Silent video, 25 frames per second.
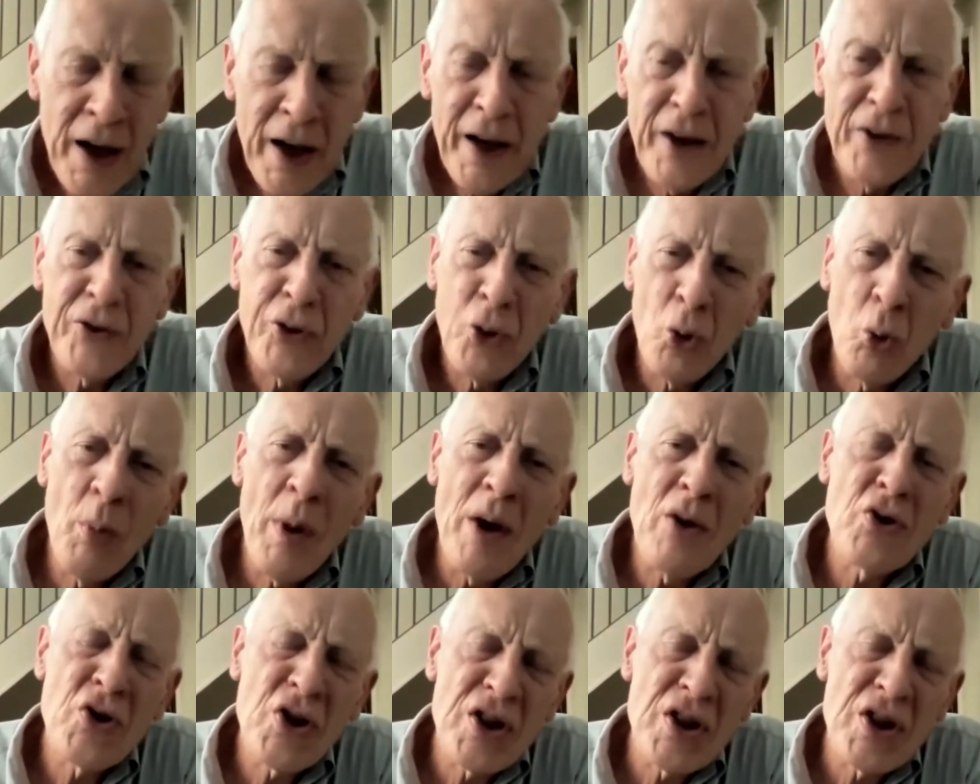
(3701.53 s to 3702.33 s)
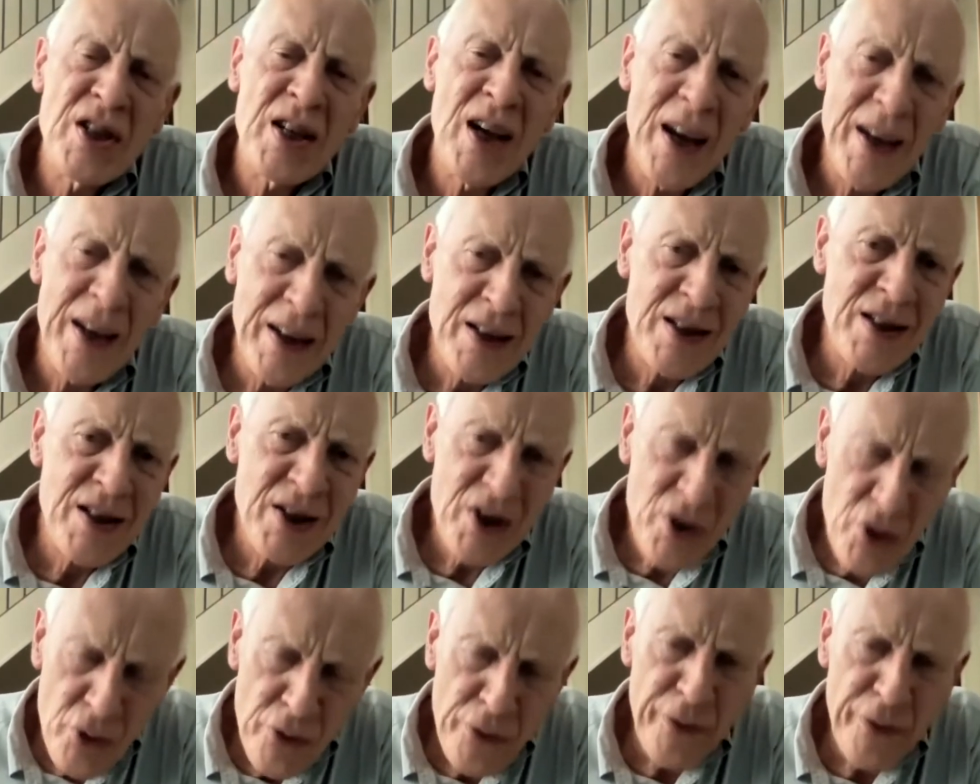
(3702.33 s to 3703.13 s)
It's almost to take
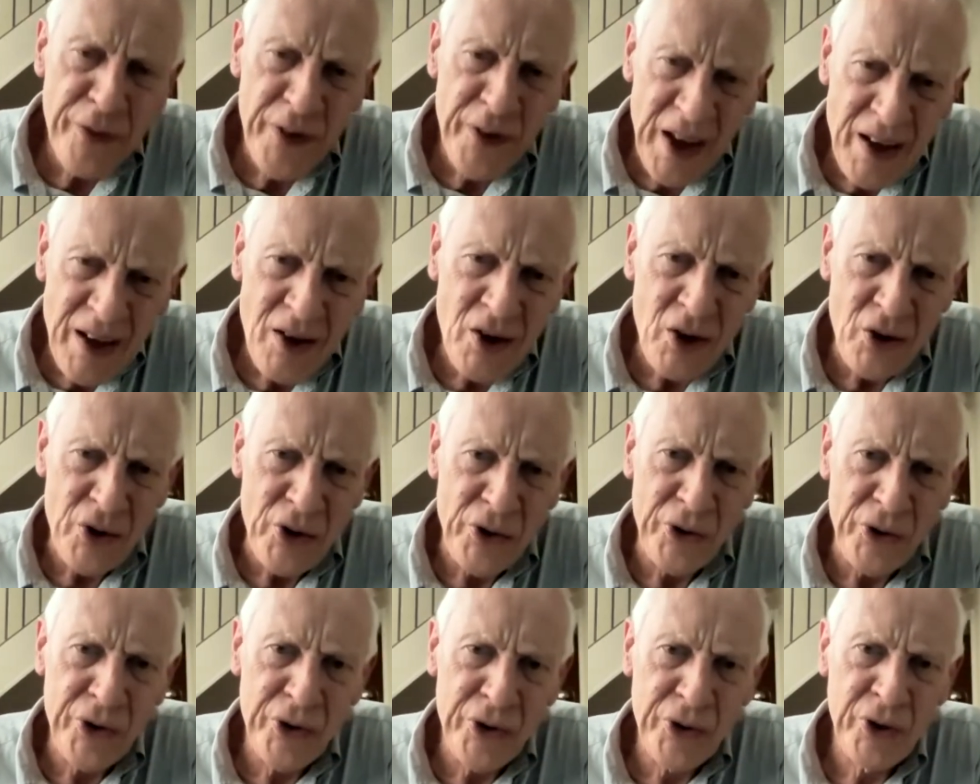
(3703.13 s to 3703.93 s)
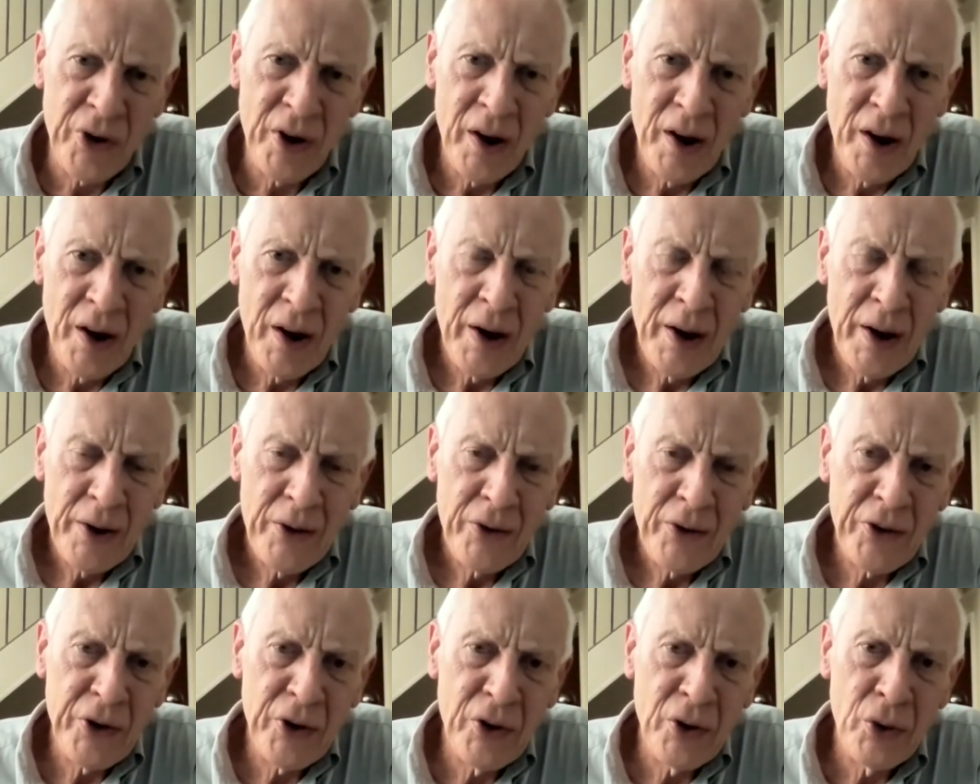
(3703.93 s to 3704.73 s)
two fingers
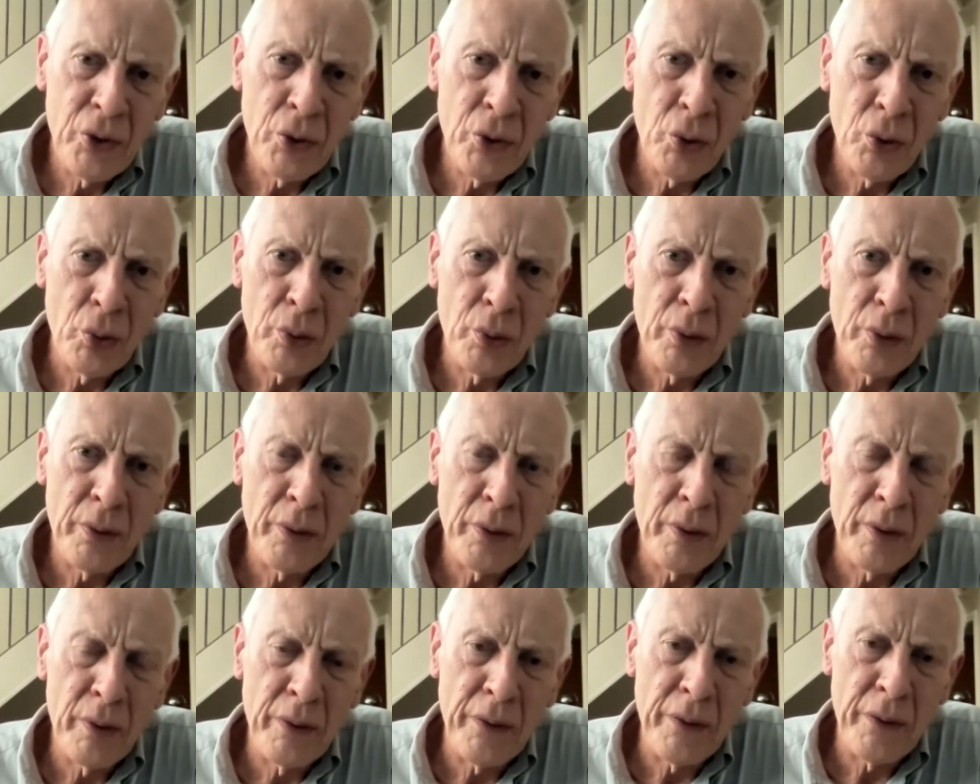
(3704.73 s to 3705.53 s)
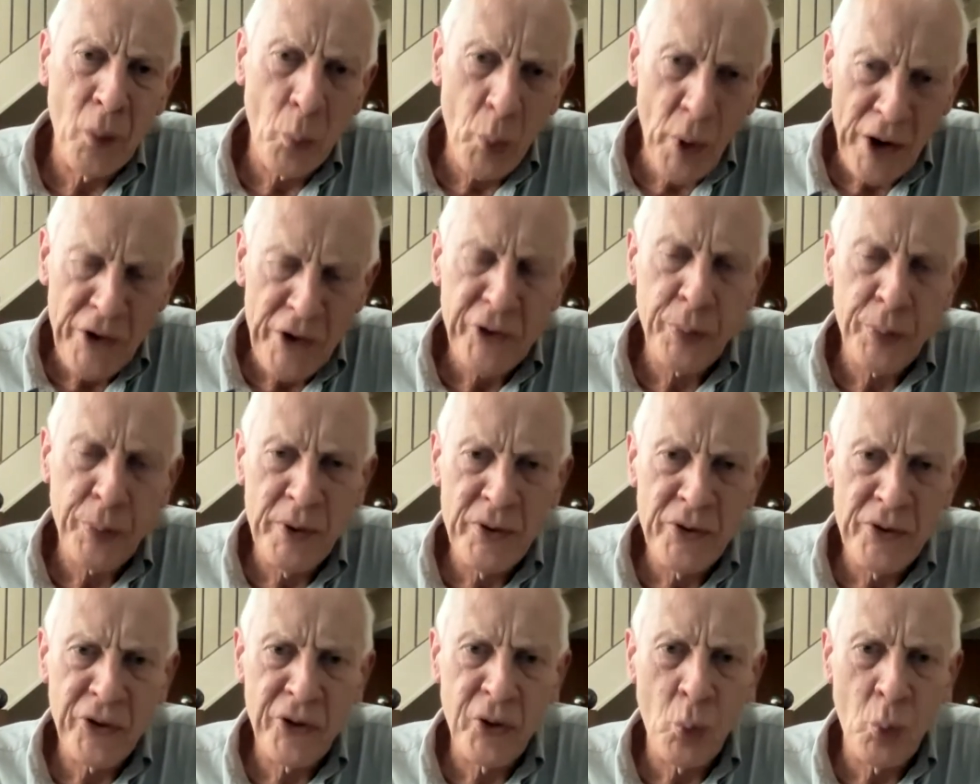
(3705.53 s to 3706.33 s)
to the
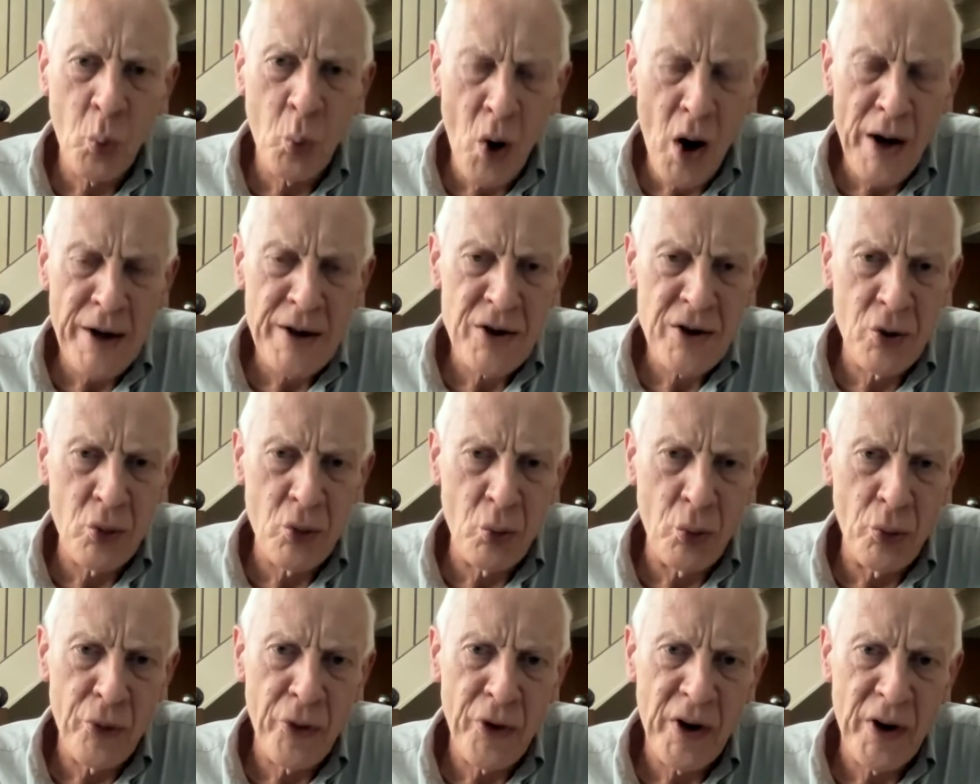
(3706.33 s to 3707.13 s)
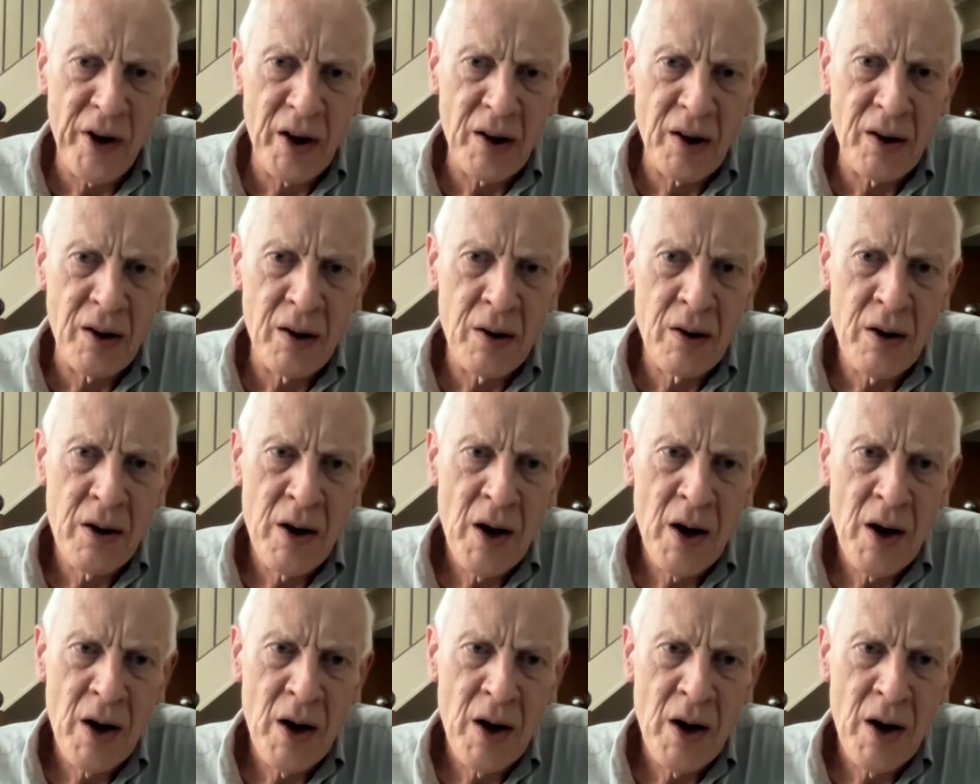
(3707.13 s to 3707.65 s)
Westminster Whitehall thing